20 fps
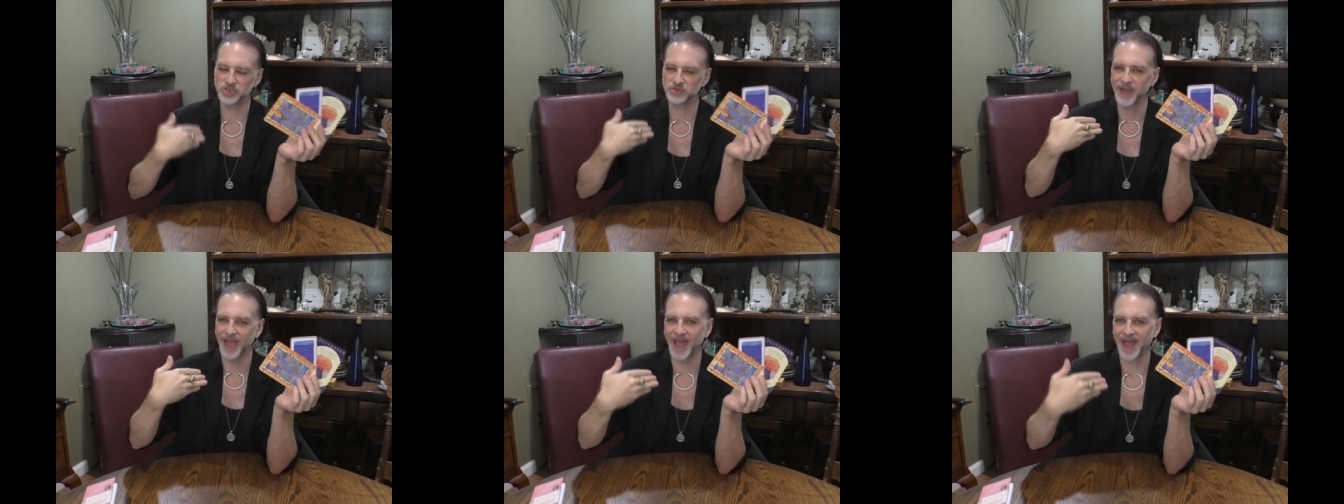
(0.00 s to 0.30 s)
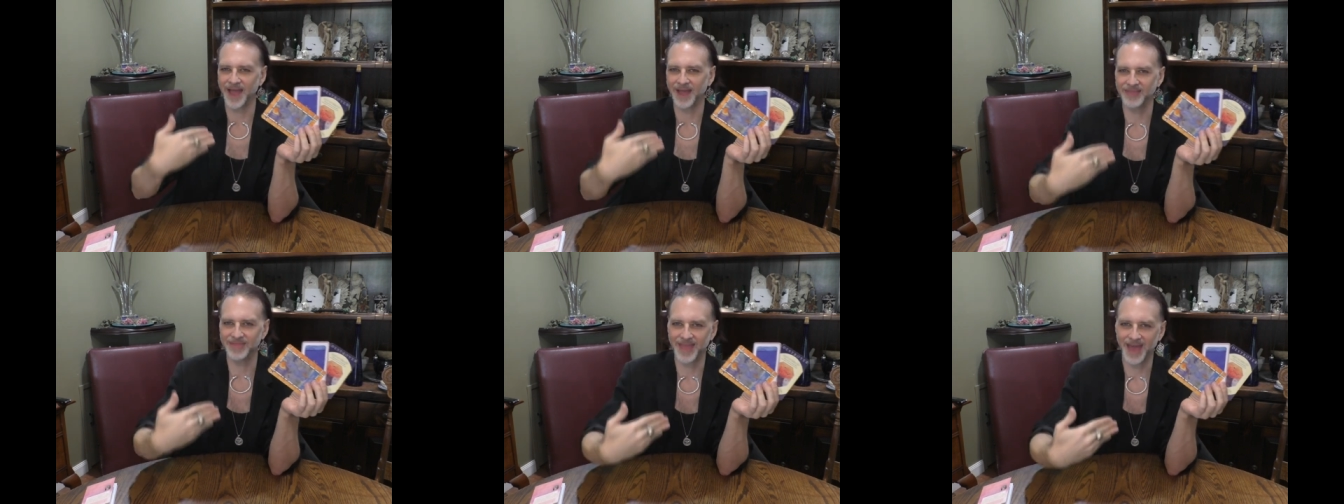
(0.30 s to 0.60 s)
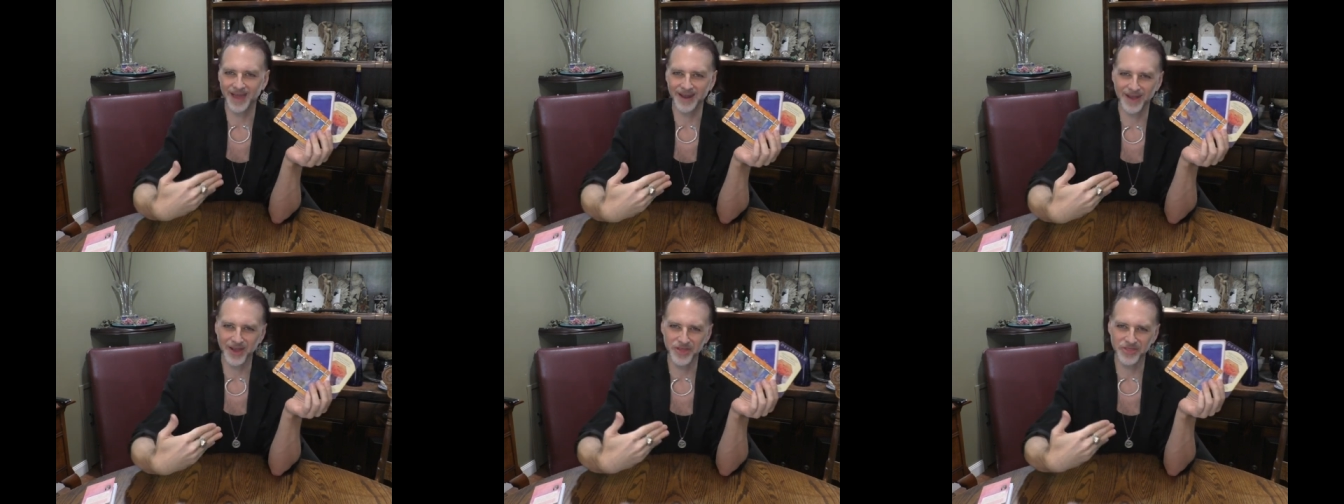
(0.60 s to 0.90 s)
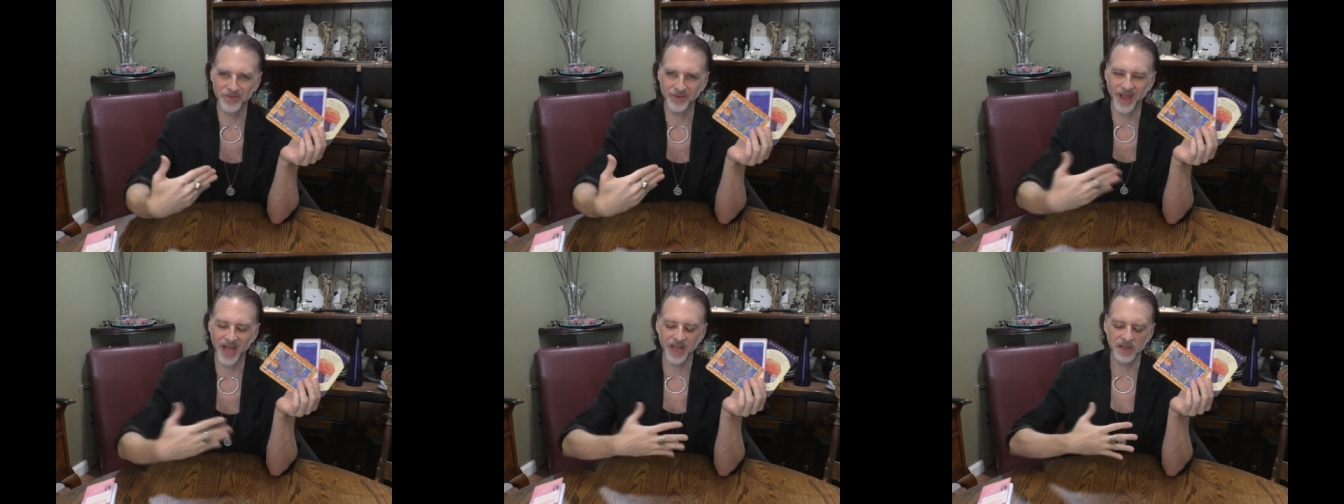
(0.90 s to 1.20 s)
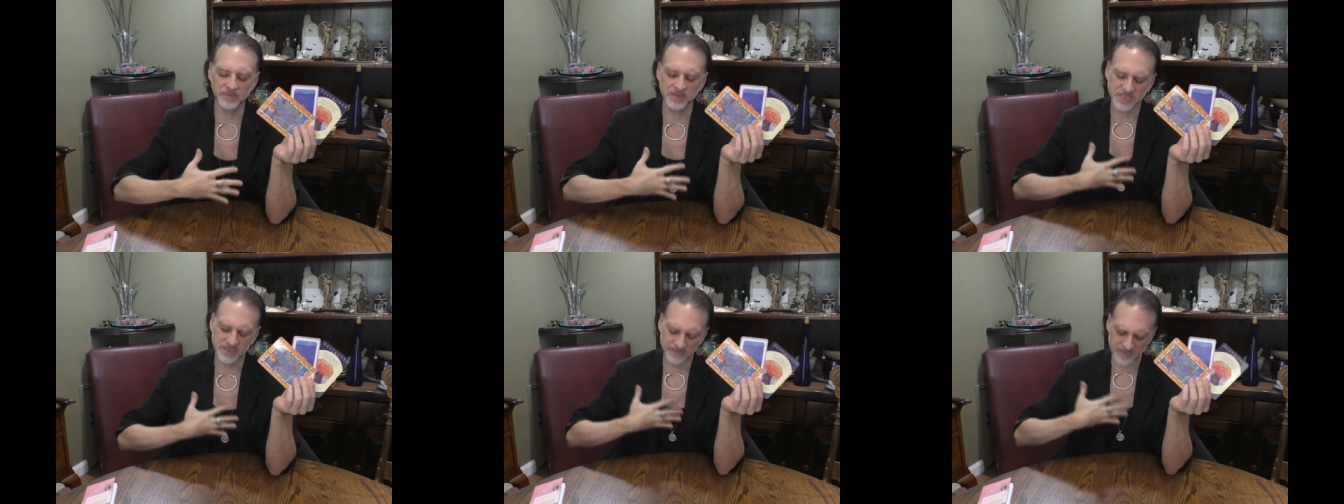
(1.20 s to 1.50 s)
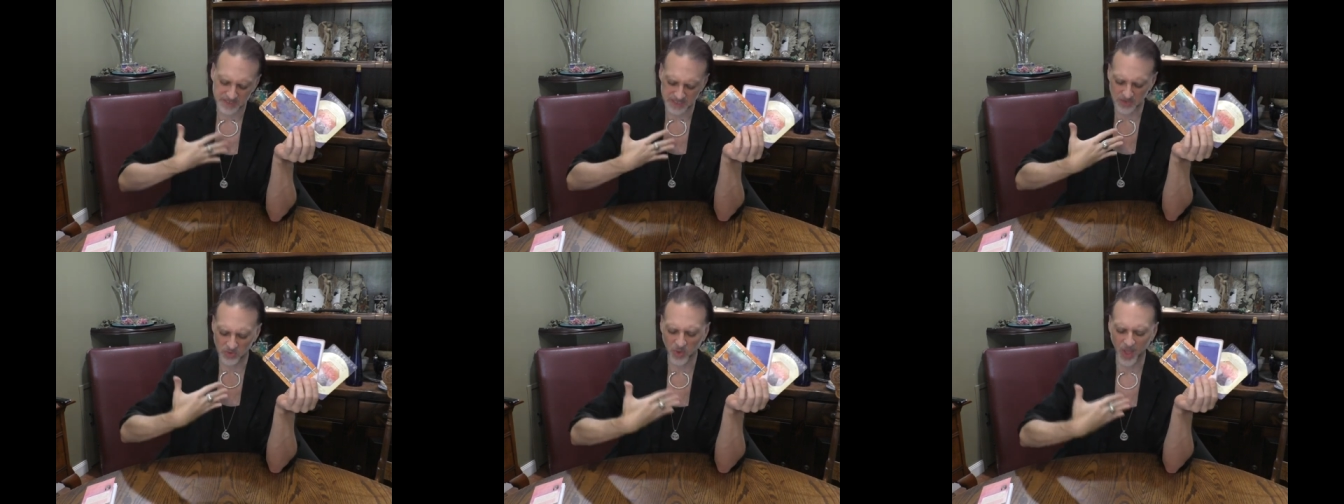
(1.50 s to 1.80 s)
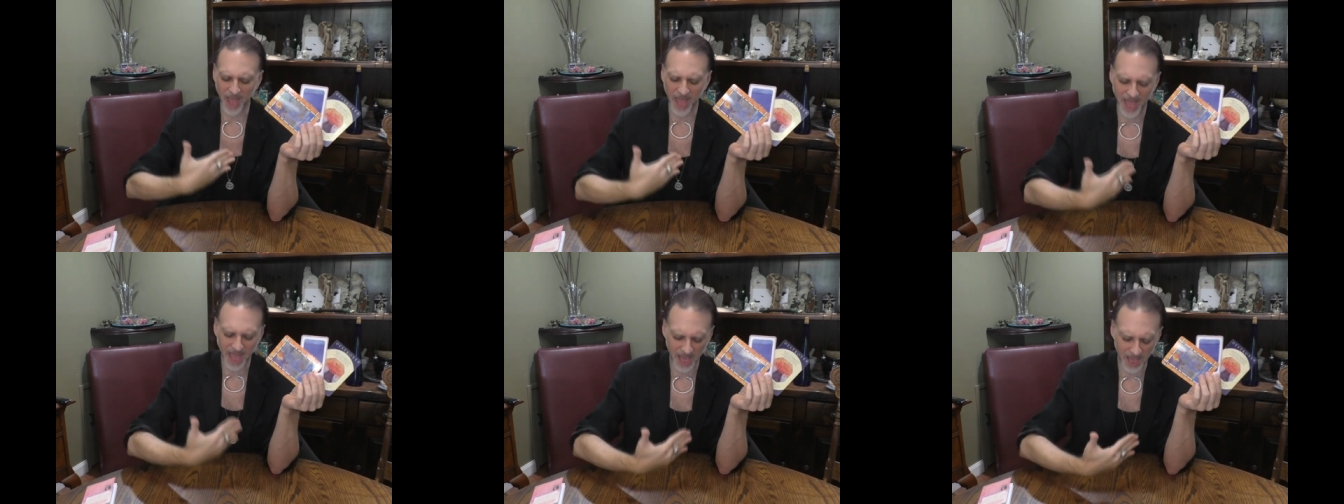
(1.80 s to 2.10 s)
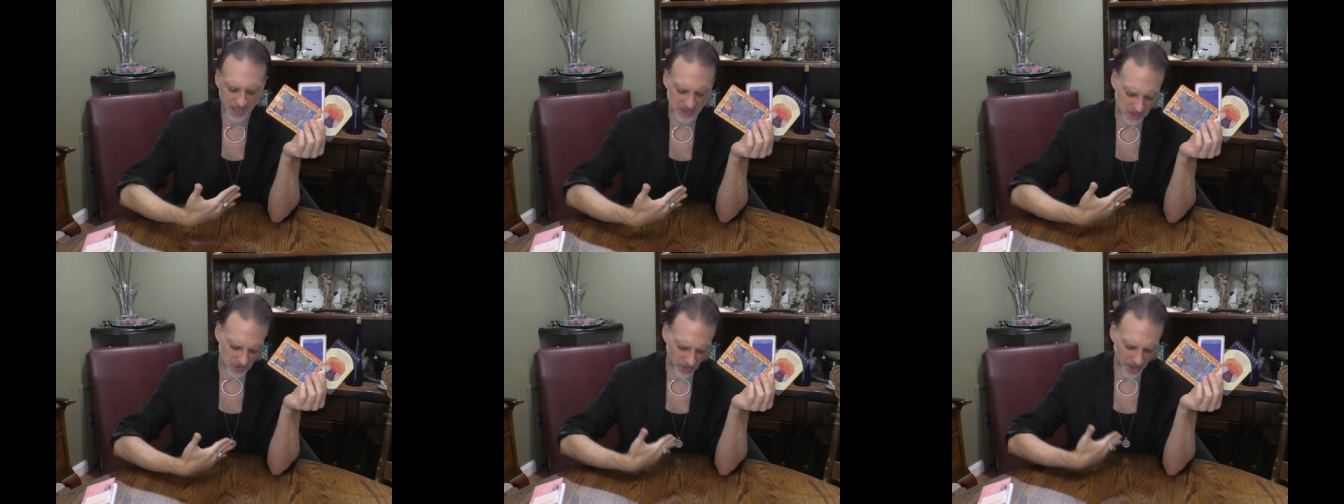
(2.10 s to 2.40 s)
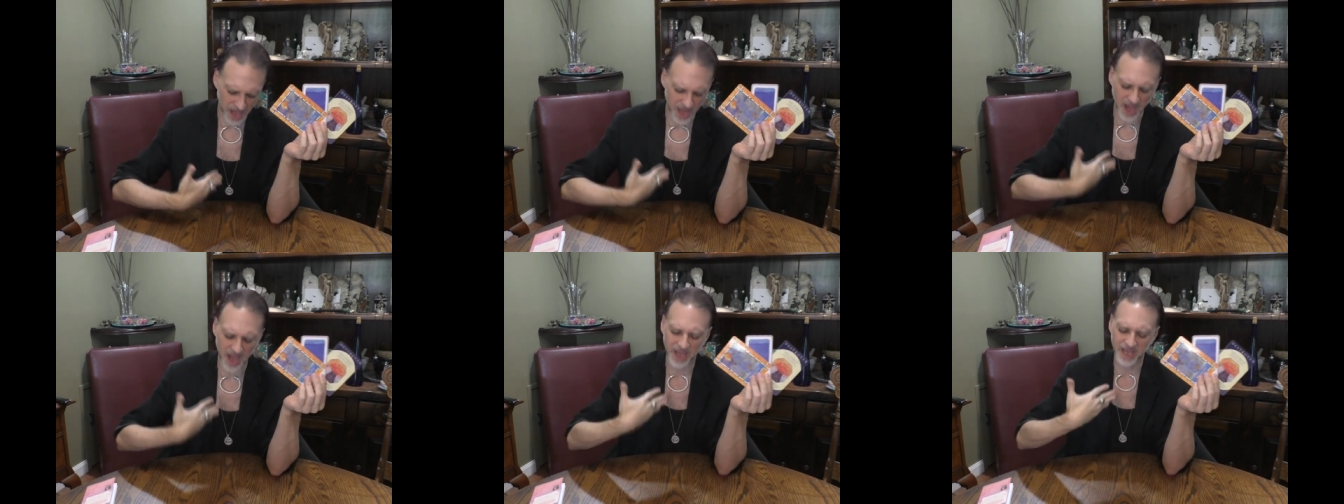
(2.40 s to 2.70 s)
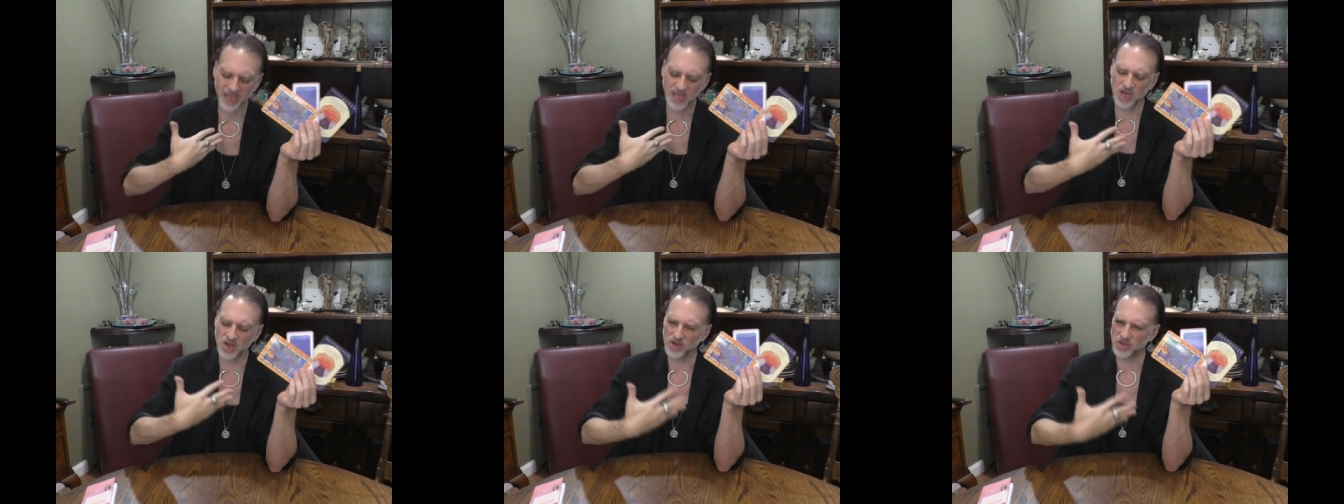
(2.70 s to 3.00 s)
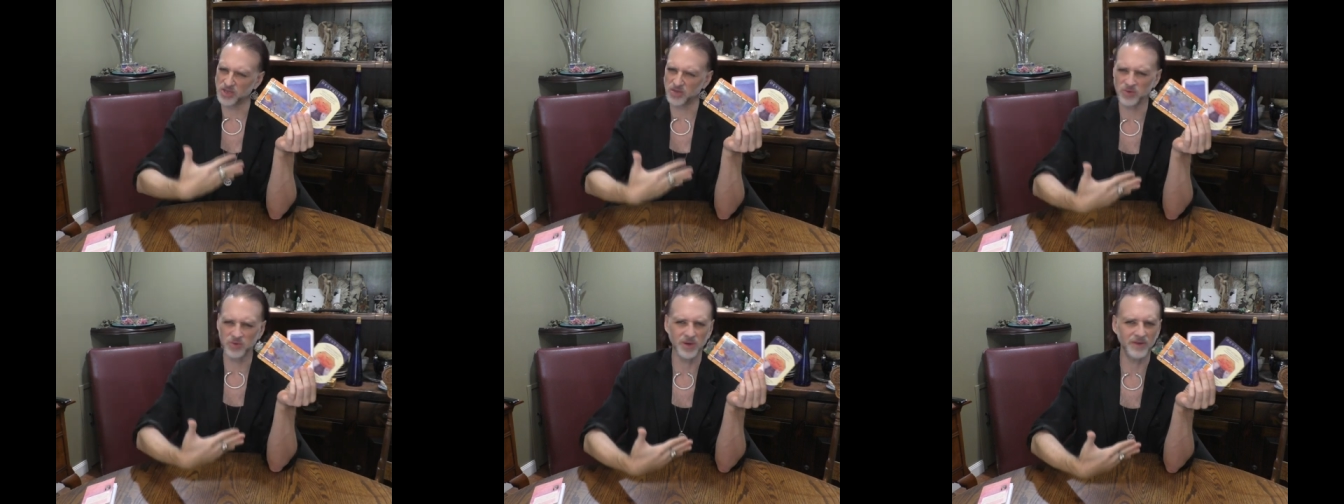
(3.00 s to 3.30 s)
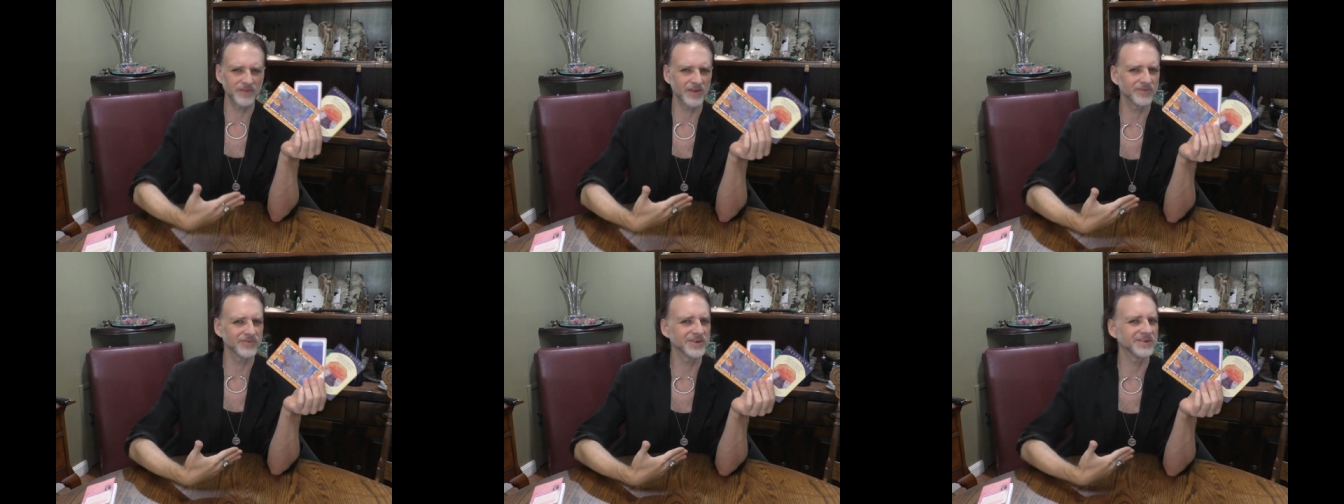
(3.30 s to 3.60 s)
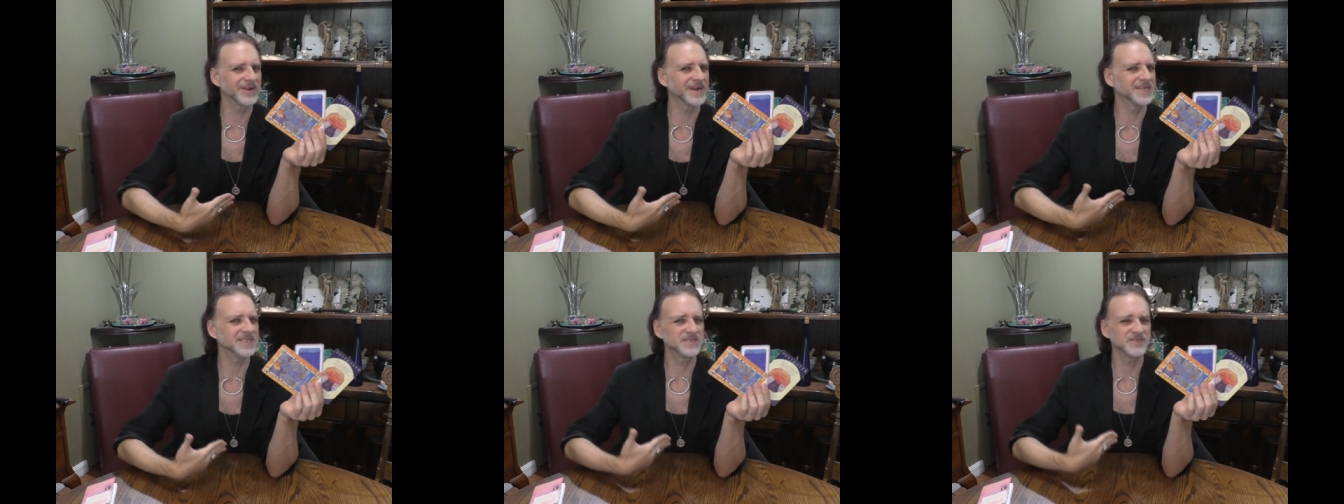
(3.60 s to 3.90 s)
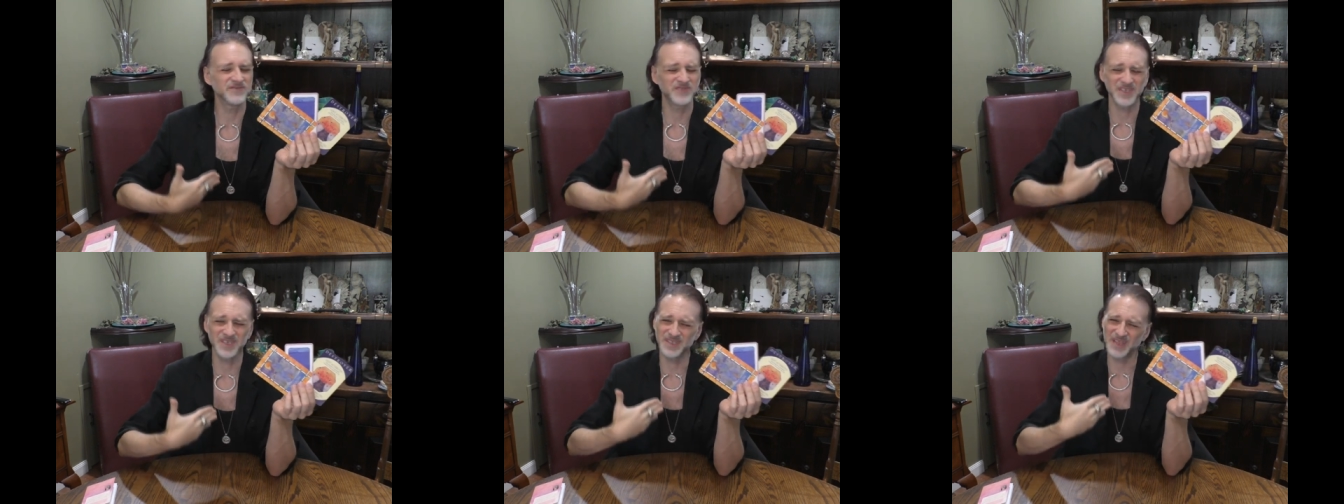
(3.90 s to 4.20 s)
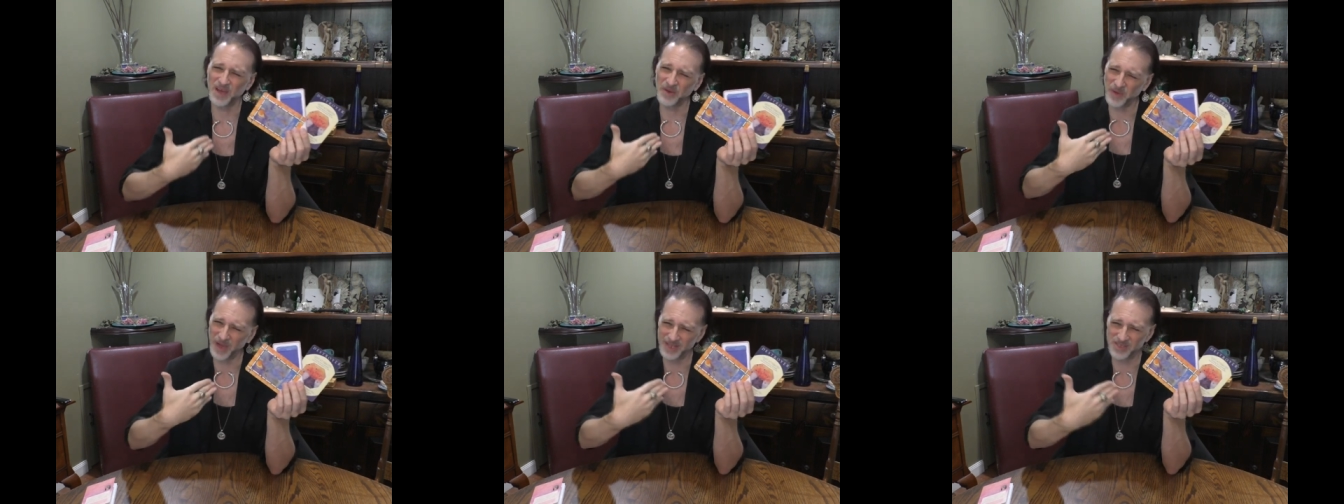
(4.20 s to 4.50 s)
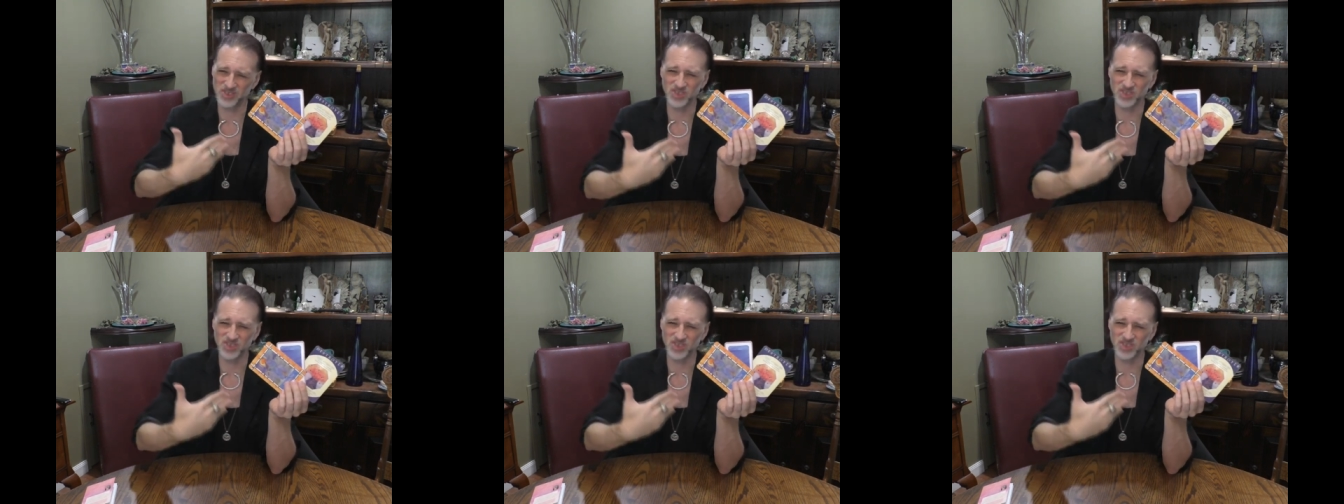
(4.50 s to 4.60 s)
You add that other element If it's okay, it's okay, I hear you, you have every right to feel that way.